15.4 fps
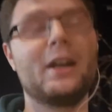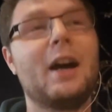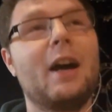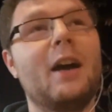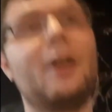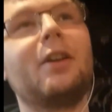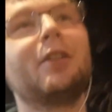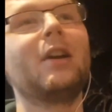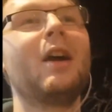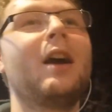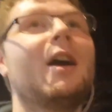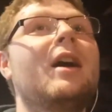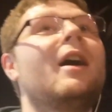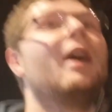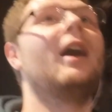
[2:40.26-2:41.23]
tired.
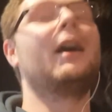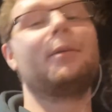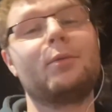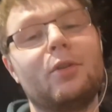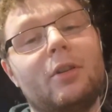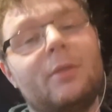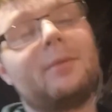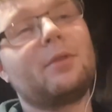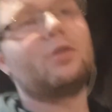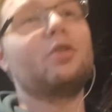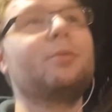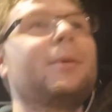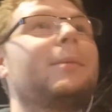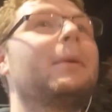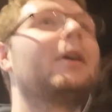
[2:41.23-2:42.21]
I'm going to go
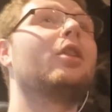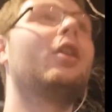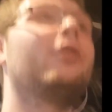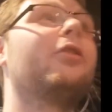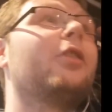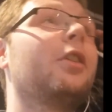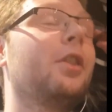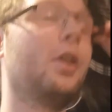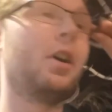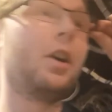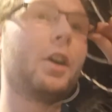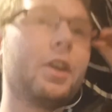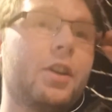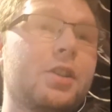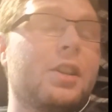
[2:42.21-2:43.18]
meet my girlfriend
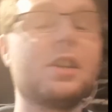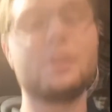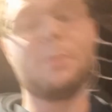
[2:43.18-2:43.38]
now. She's